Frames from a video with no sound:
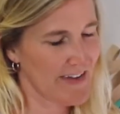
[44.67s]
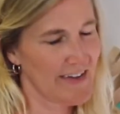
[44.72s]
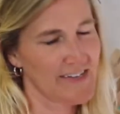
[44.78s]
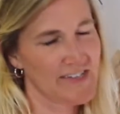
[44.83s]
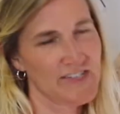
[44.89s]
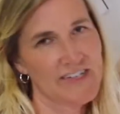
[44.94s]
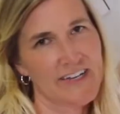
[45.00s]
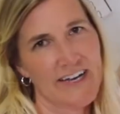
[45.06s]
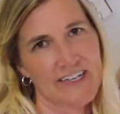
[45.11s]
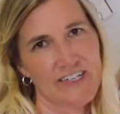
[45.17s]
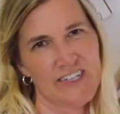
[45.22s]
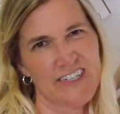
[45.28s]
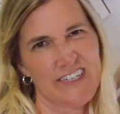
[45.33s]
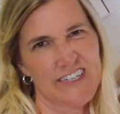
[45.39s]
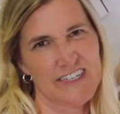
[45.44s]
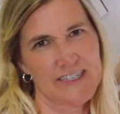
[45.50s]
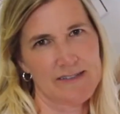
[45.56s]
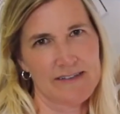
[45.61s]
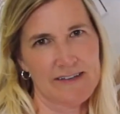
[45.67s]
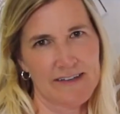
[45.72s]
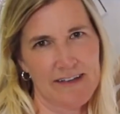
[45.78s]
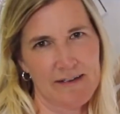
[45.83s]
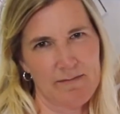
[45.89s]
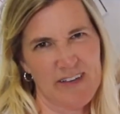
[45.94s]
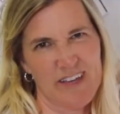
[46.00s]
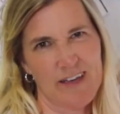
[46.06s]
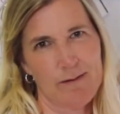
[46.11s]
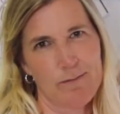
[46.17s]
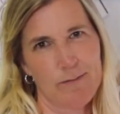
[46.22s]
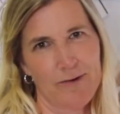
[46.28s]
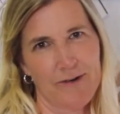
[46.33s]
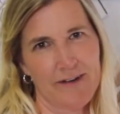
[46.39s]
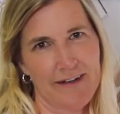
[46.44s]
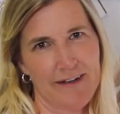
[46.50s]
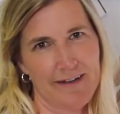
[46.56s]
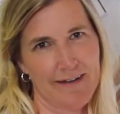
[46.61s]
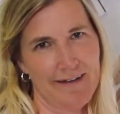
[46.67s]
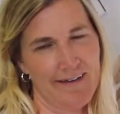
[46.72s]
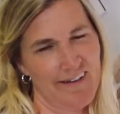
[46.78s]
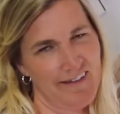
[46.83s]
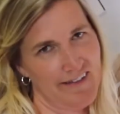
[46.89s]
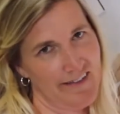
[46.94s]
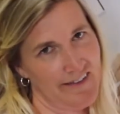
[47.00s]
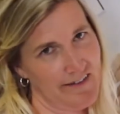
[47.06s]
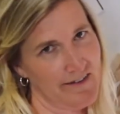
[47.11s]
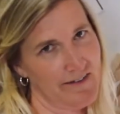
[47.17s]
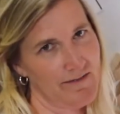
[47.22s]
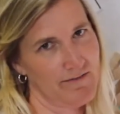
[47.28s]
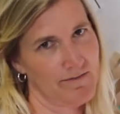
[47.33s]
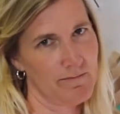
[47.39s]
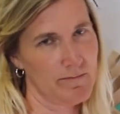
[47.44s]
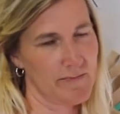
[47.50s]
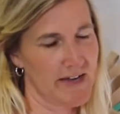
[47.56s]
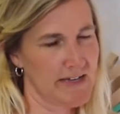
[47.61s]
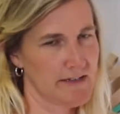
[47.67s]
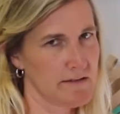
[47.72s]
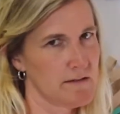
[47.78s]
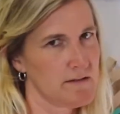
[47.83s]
She actually does become bored a little, but